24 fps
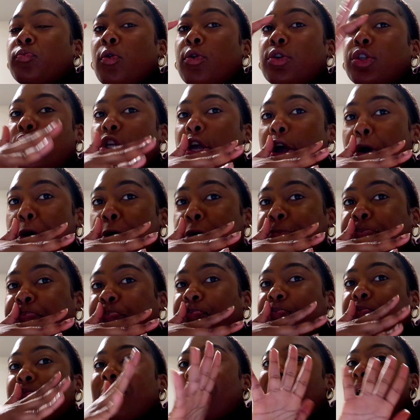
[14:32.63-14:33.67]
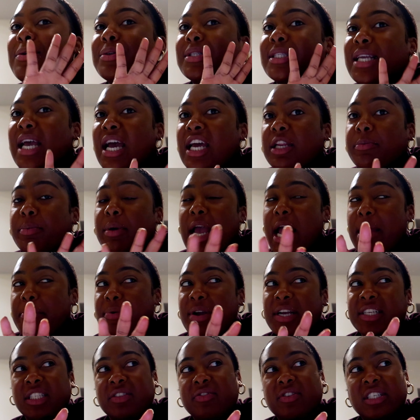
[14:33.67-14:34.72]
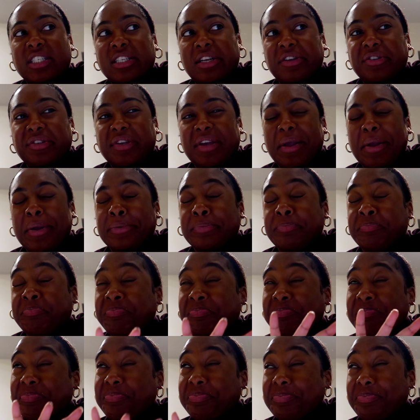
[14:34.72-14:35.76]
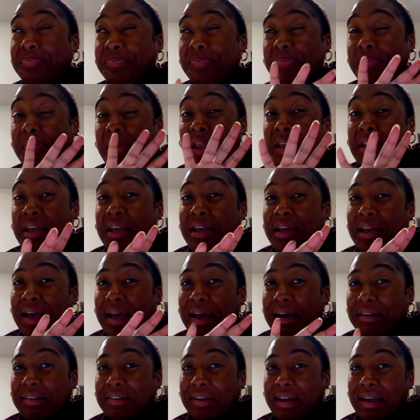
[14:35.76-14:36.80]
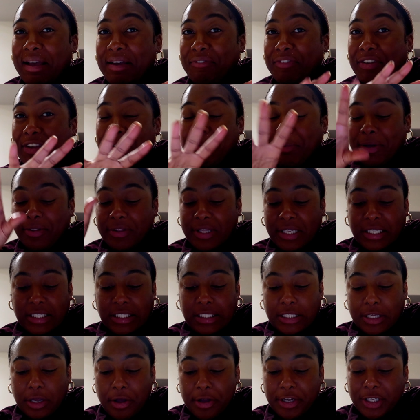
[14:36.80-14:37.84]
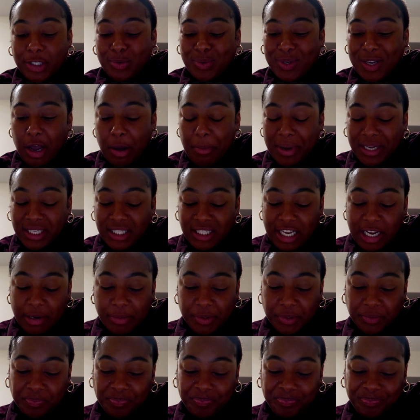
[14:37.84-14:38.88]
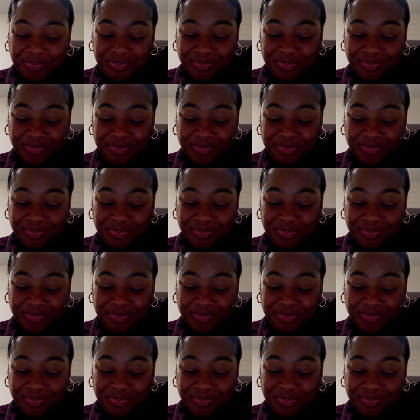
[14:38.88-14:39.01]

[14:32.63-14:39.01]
So I was a tiny bit apprehensive because I was like, I don't know how I feel about this. Sweet on my salmon?